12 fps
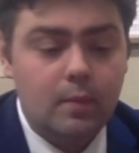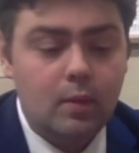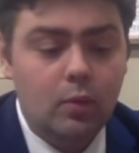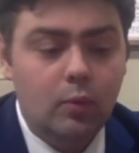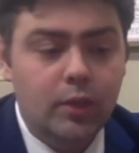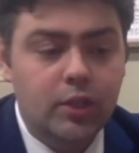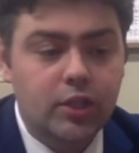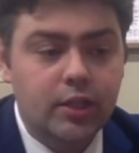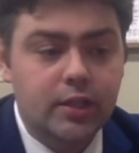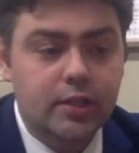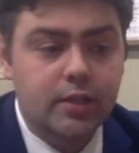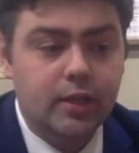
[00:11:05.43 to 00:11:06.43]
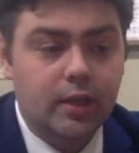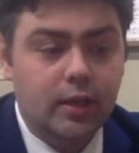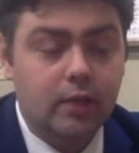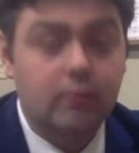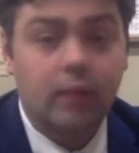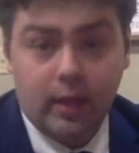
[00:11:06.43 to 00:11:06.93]
which is
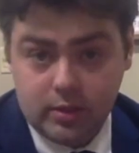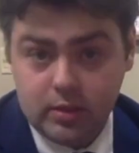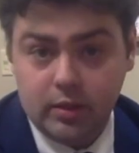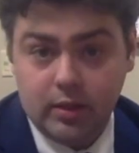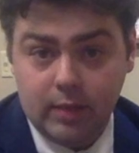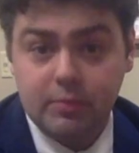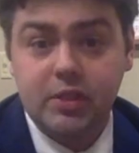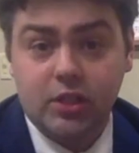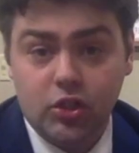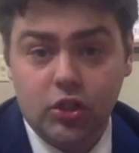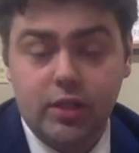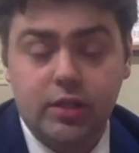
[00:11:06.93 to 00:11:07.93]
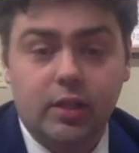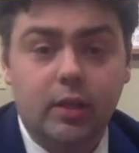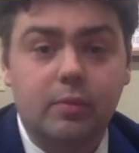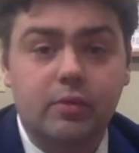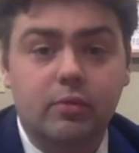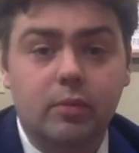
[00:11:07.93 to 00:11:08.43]
as the name suggests, it comes
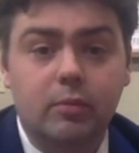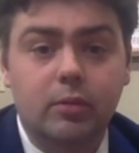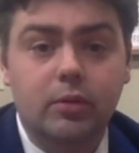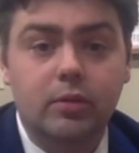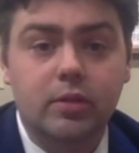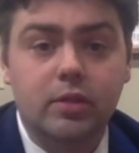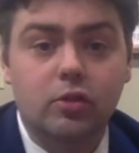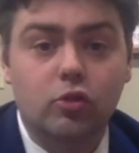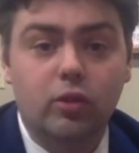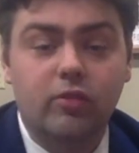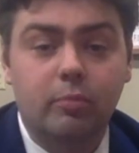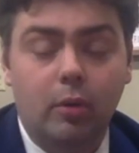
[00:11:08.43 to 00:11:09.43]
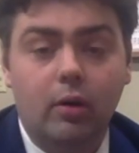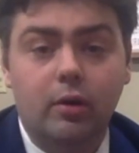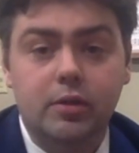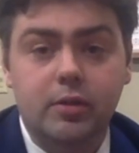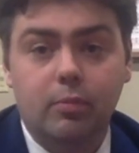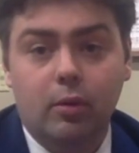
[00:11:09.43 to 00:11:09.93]
from the blues, and 12 bars.
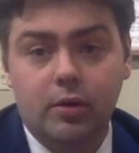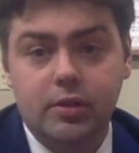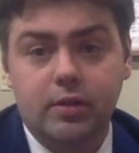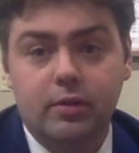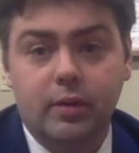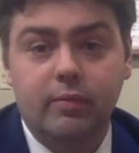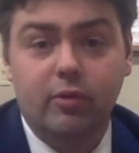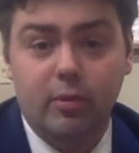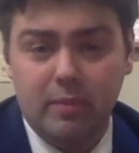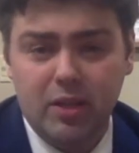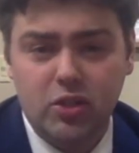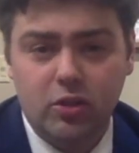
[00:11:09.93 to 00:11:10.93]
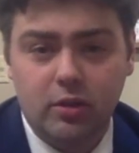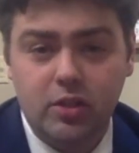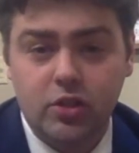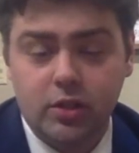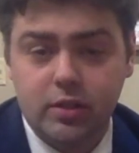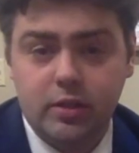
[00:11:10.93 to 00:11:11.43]
A bar is not a name for a measure. It's
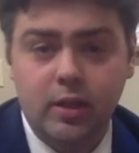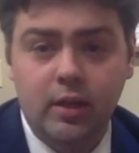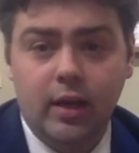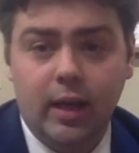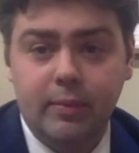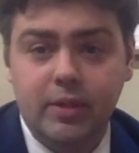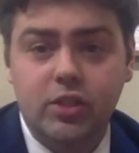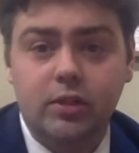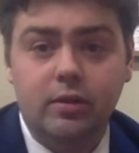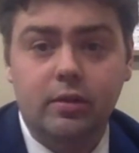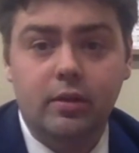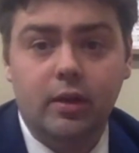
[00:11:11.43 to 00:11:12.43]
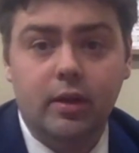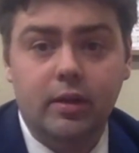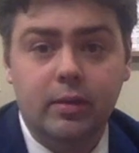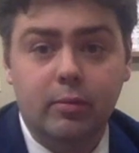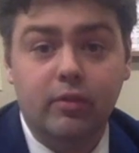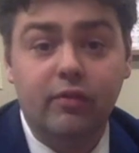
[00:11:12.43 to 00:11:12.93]
just, I mentioned
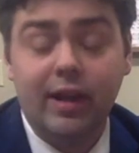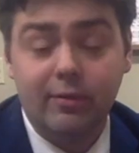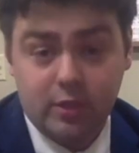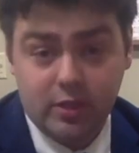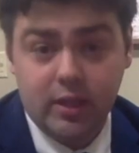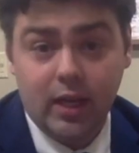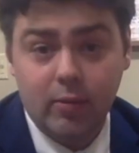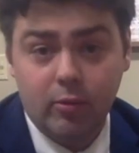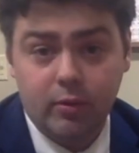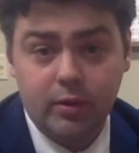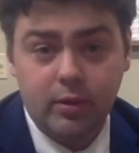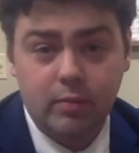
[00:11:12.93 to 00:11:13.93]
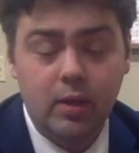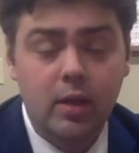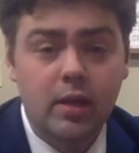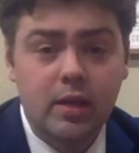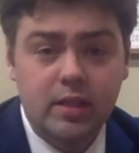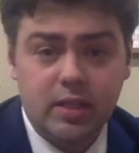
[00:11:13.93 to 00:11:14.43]
number 5 was time or rhythm.
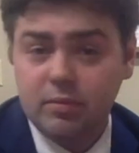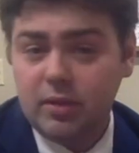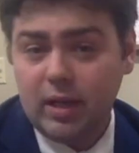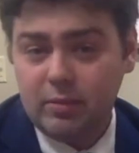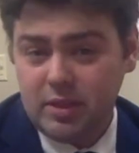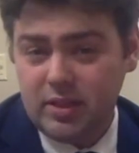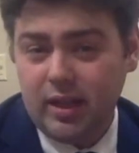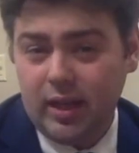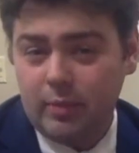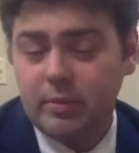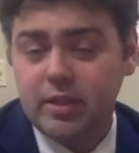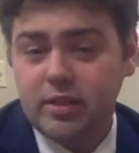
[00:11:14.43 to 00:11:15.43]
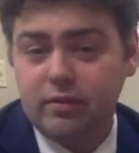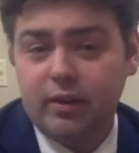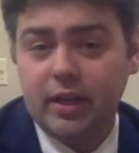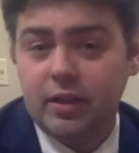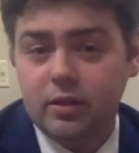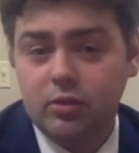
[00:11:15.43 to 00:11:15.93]
Sometimes time is
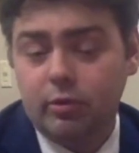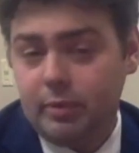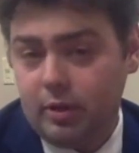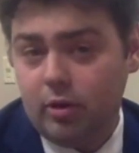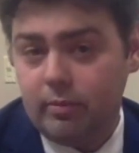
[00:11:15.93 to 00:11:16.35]
divided into what we call